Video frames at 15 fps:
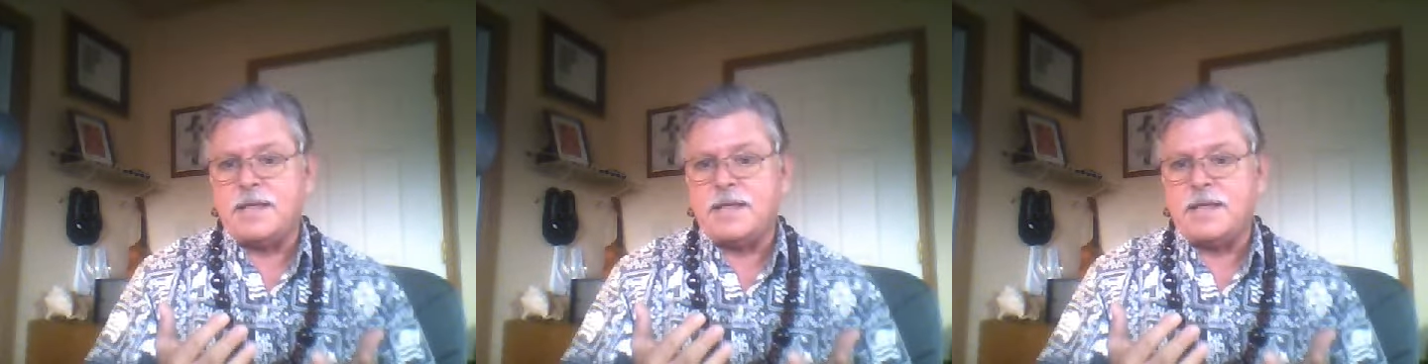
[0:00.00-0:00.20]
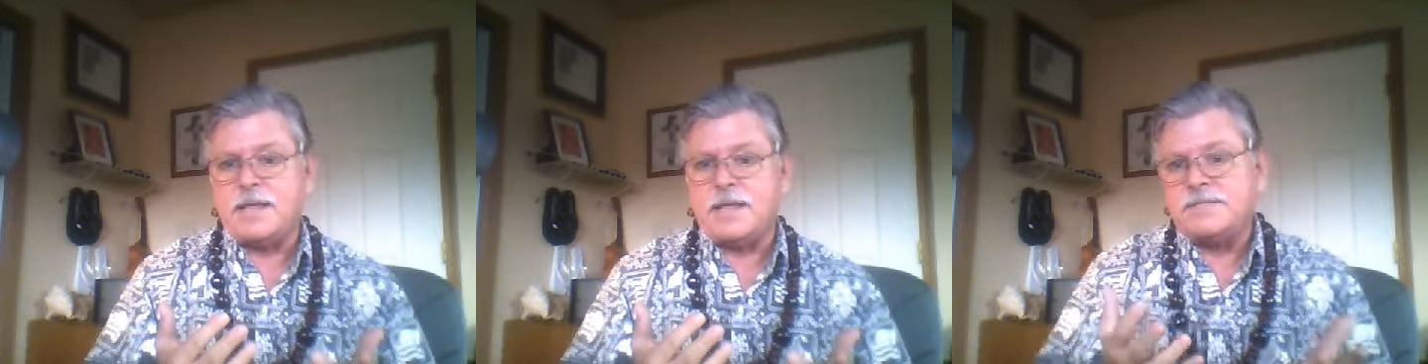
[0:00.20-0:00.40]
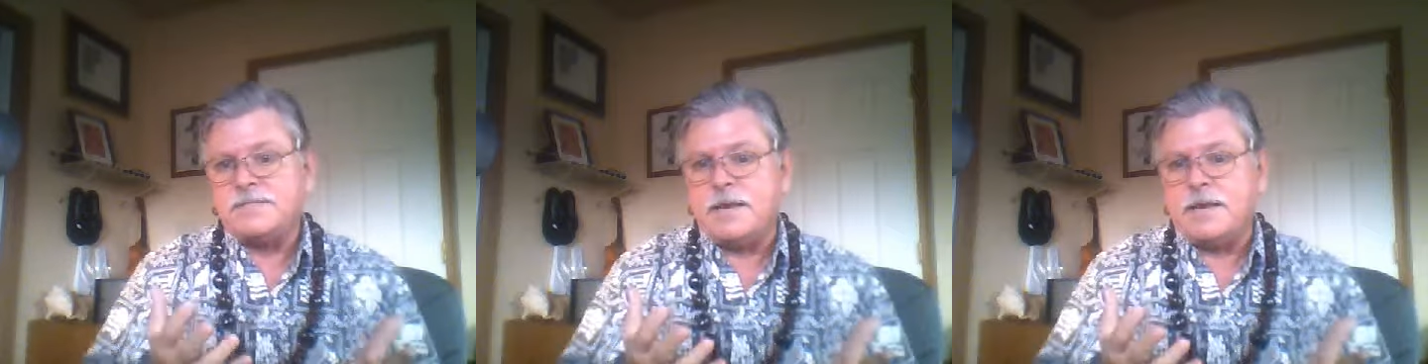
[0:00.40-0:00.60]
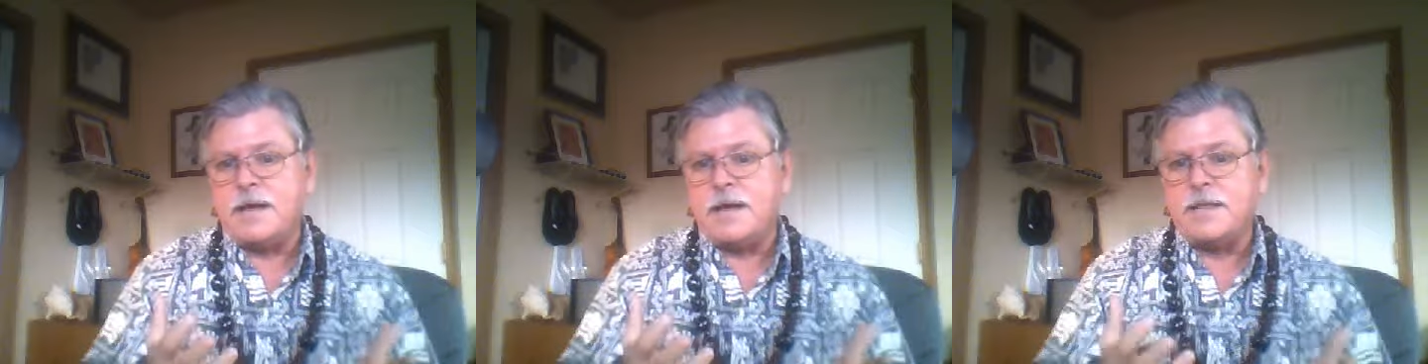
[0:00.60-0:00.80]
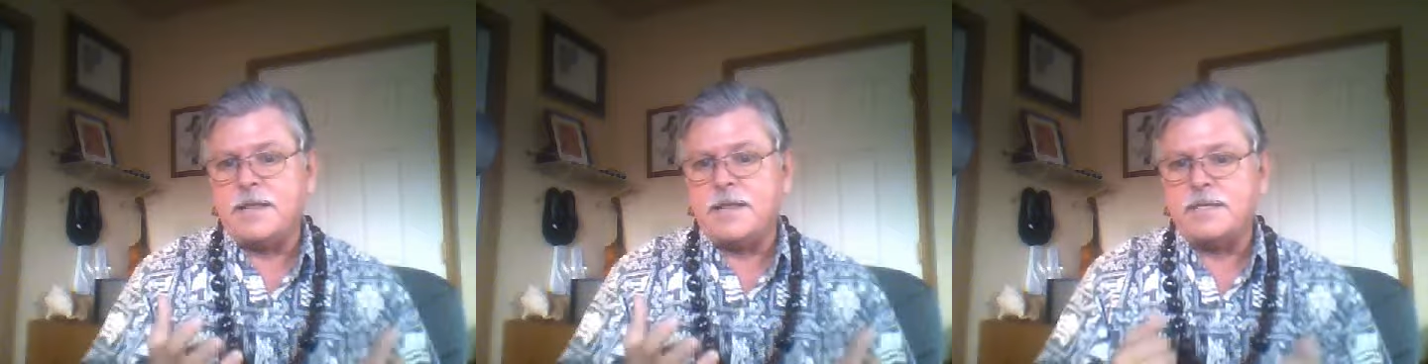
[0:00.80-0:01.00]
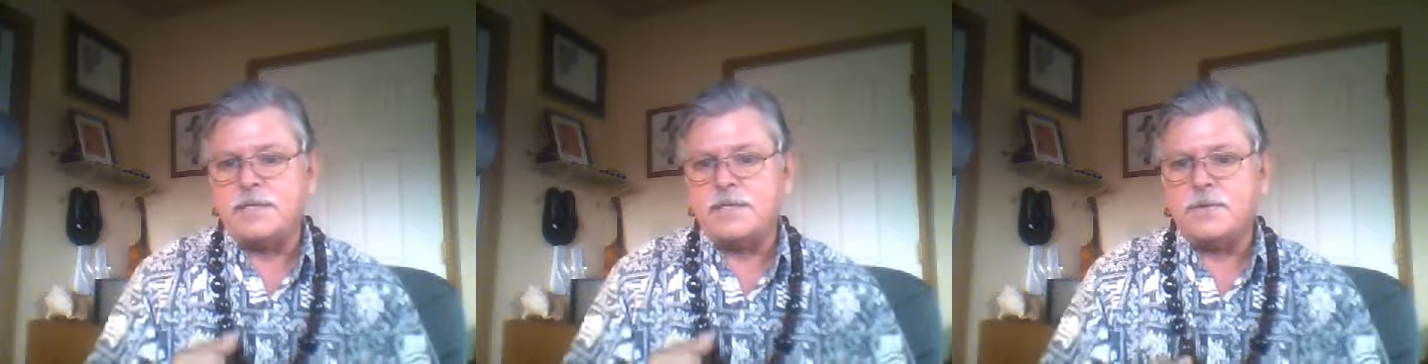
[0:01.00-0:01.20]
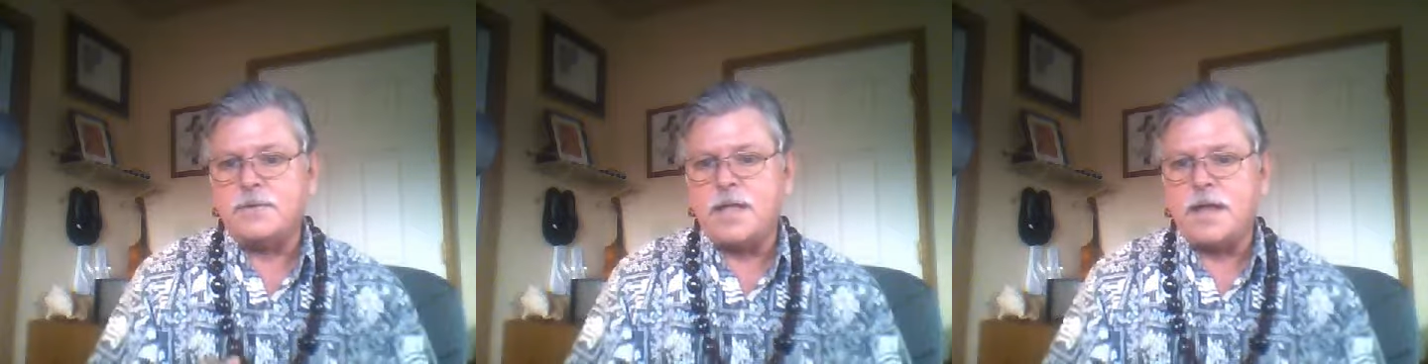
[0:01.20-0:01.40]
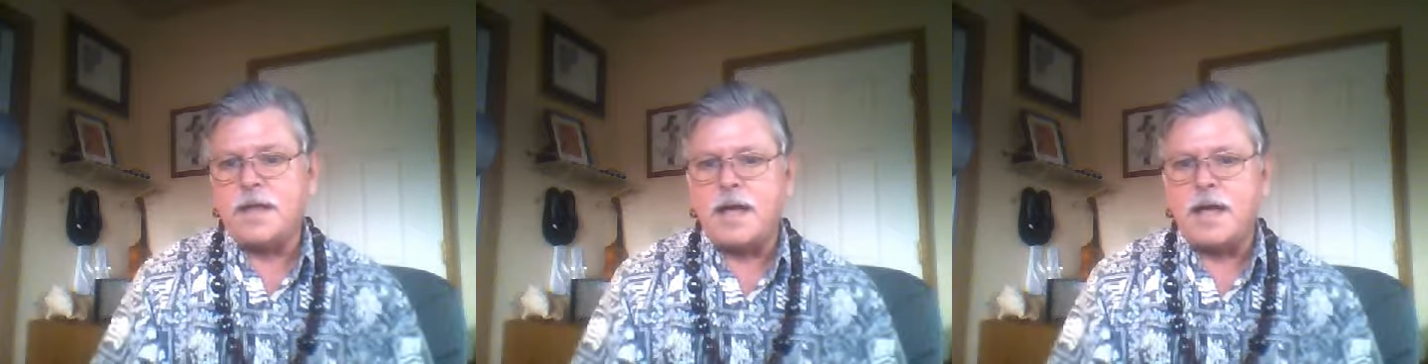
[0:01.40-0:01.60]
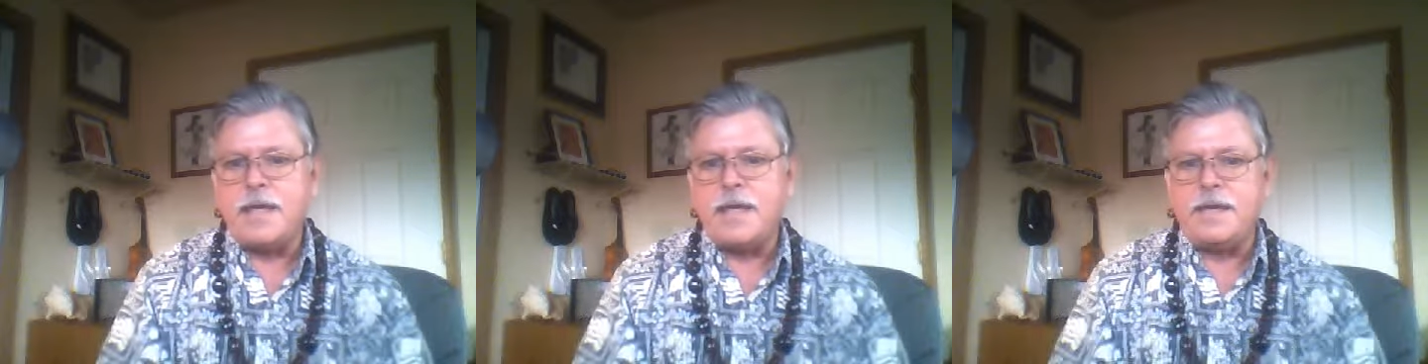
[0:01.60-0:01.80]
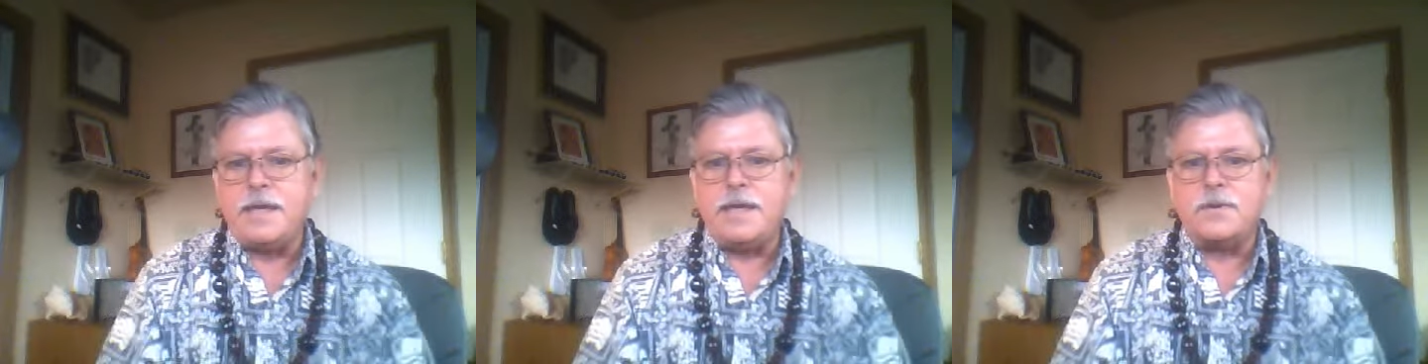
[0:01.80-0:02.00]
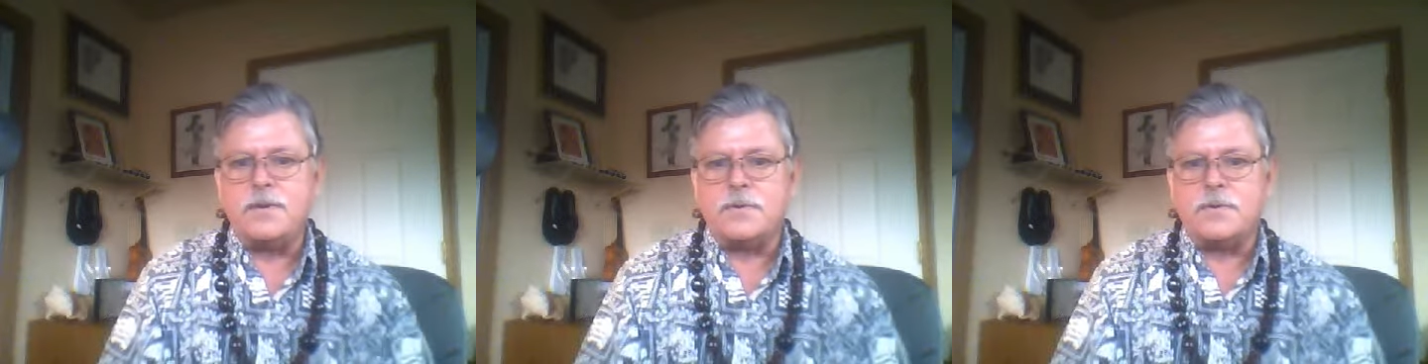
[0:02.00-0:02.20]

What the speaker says: Like things that I like to do, like hiking